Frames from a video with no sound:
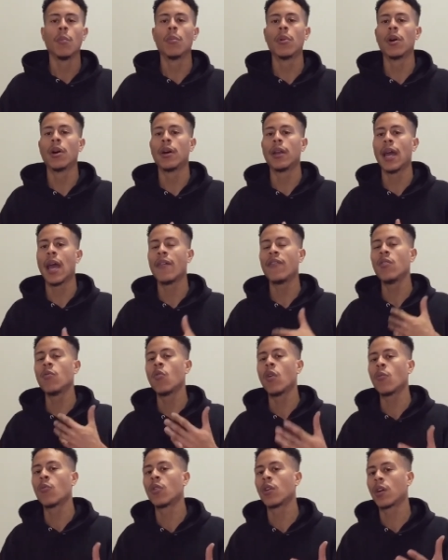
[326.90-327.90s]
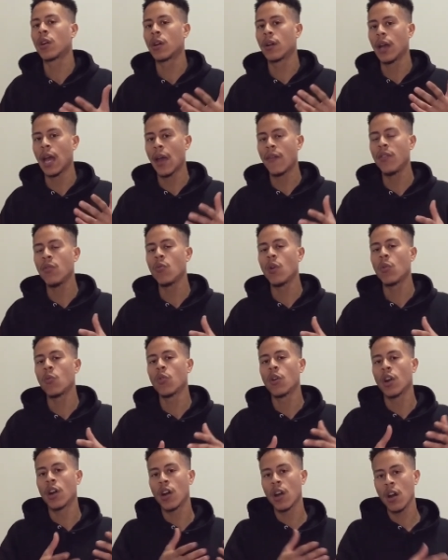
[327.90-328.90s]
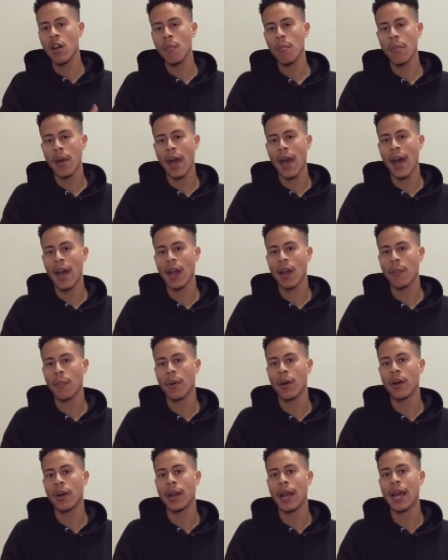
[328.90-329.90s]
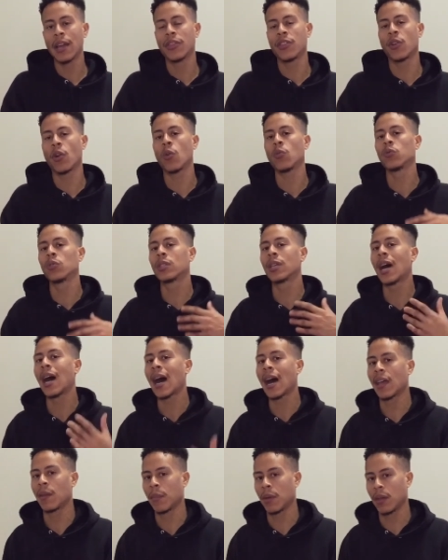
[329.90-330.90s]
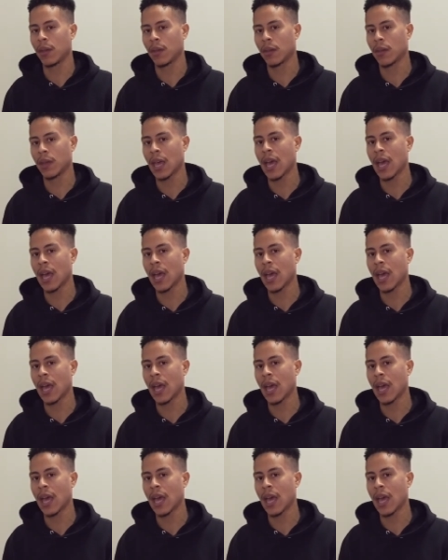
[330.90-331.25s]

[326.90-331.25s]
But everyone will everyone will come back, but at their own timing.